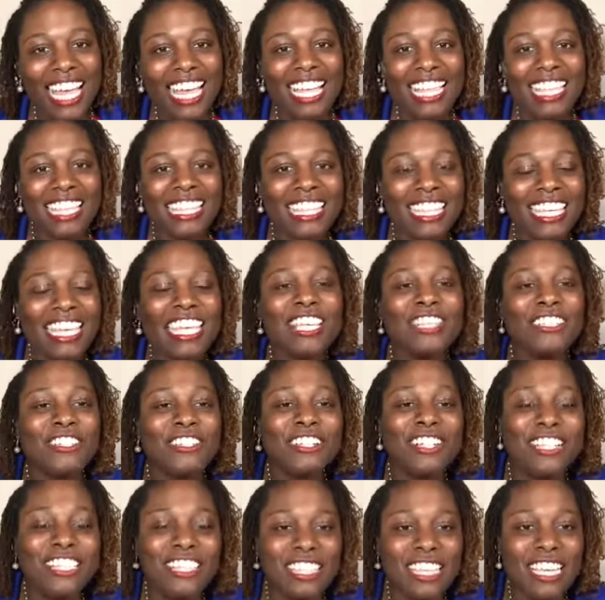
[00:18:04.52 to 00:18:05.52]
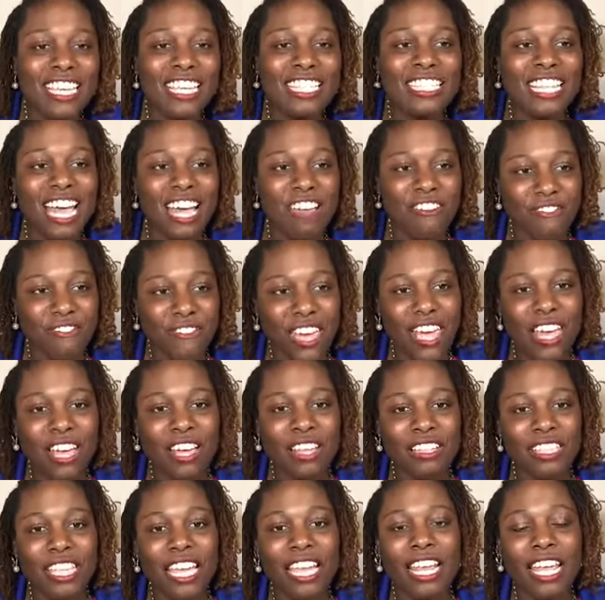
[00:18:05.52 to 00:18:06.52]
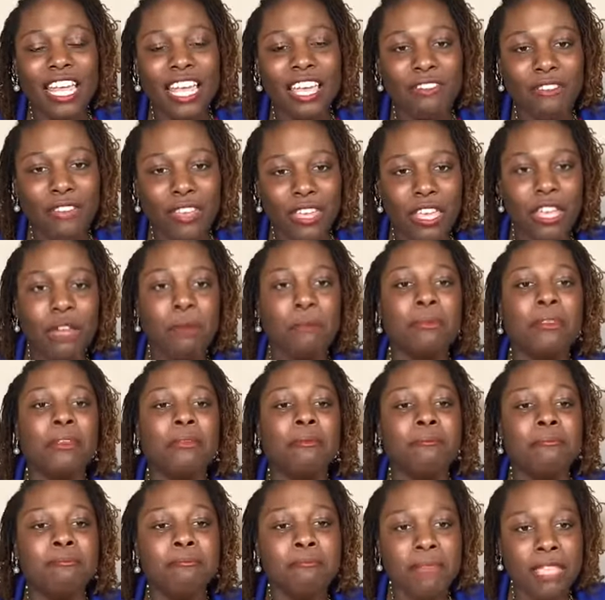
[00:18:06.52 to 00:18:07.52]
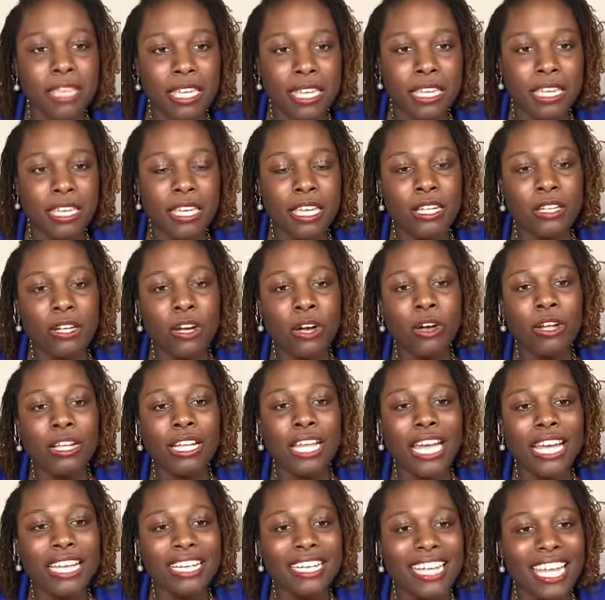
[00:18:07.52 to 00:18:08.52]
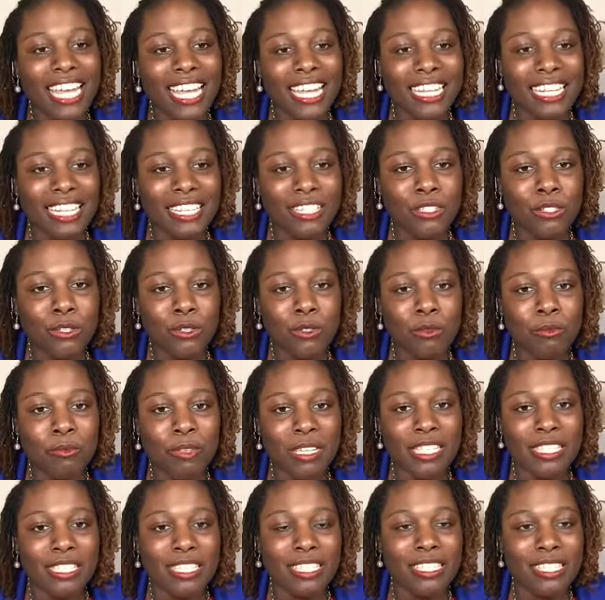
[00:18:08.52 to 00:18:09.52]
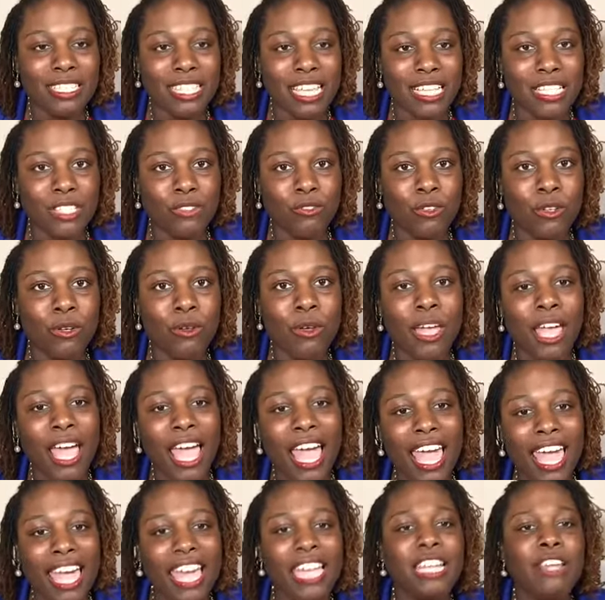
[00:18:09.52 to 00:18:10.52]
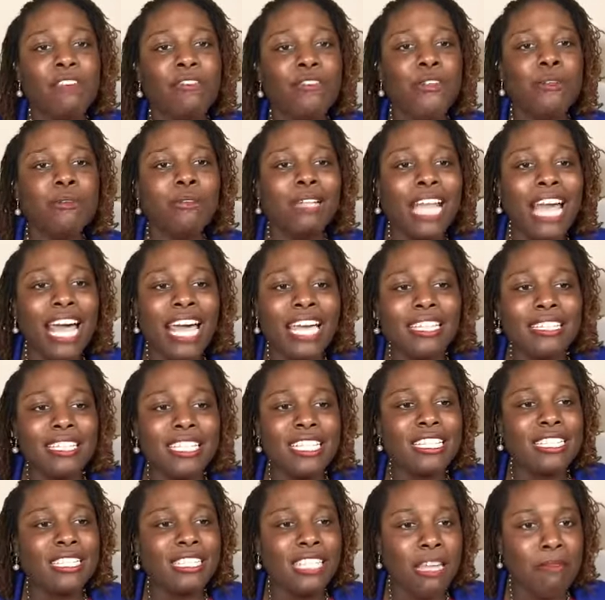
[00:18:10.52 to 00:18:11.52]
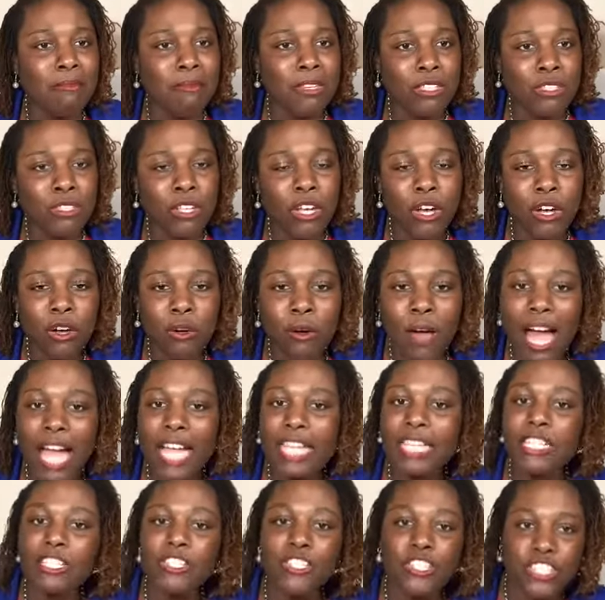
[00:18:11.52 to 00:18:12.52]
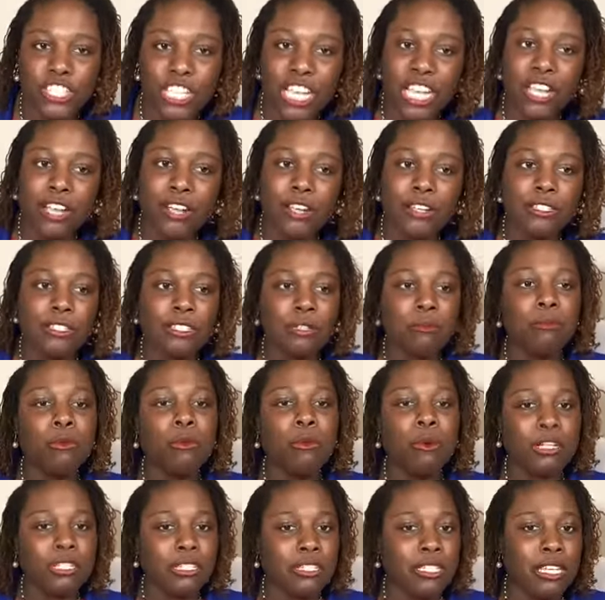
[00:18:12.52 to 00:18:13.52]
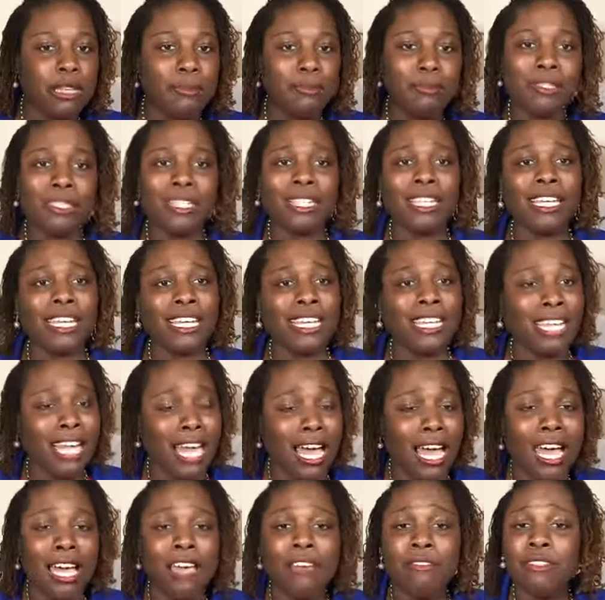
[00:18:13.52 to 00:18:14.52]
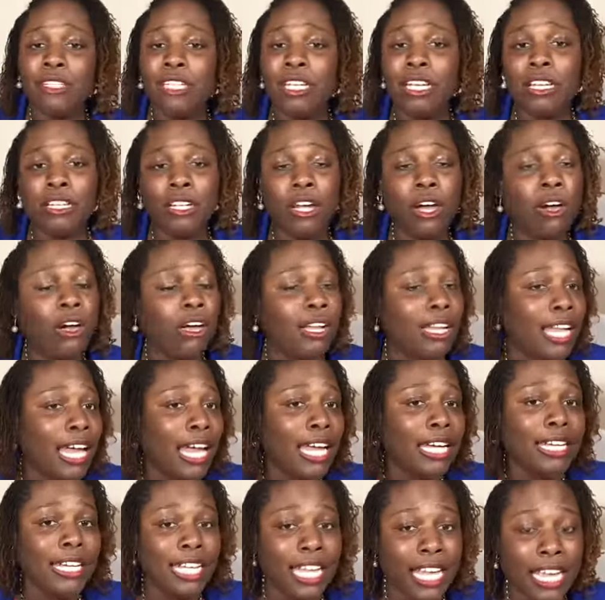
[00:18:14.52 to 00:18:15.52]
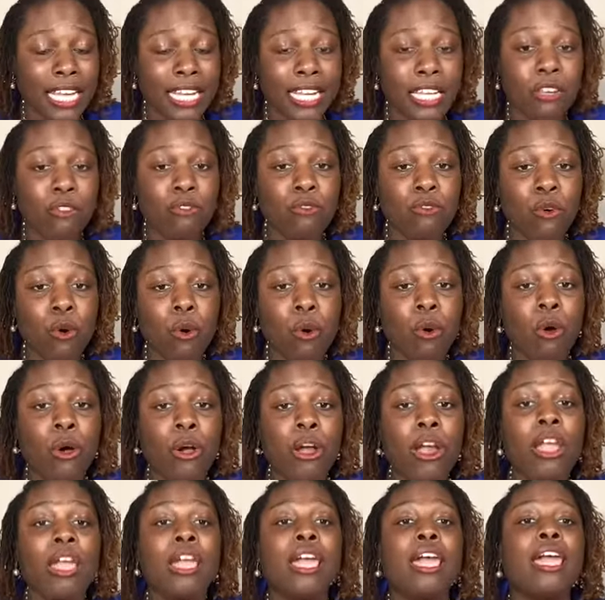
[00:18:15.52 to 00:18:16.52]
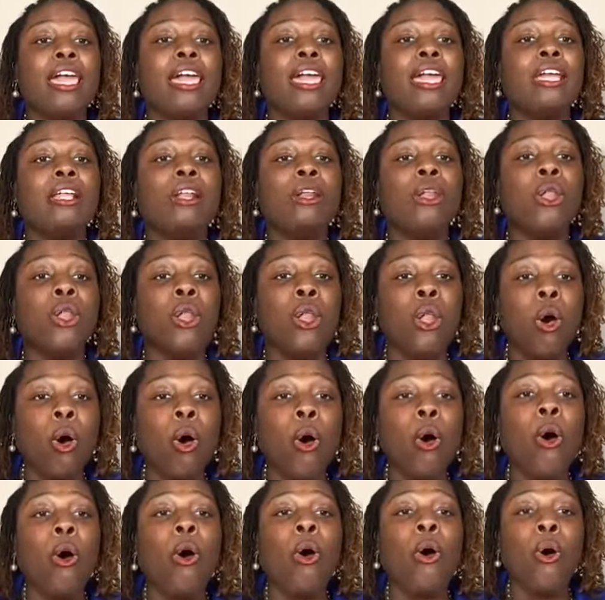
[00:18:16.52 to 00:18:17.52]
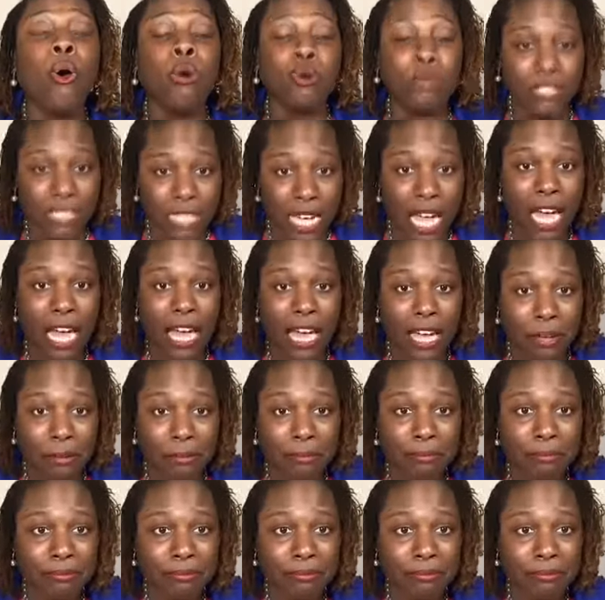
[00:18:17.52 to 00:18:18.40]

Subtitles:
These are the things that I found that have helped me in online dating to be successful. And if you like this, let me know. I can share some more tips. Again, I have done online dating for a long time.